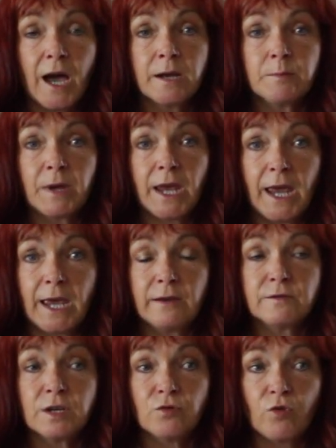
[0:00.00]
and
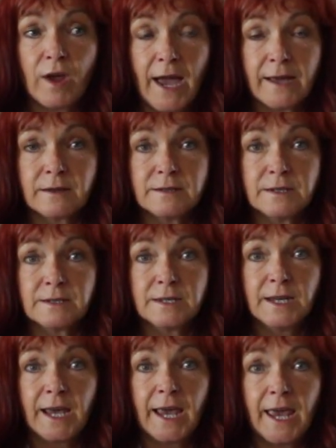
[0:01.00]
behaved and reacted
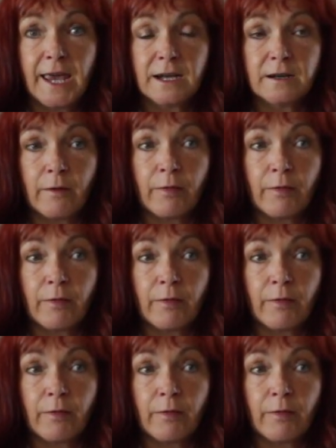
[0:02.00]
in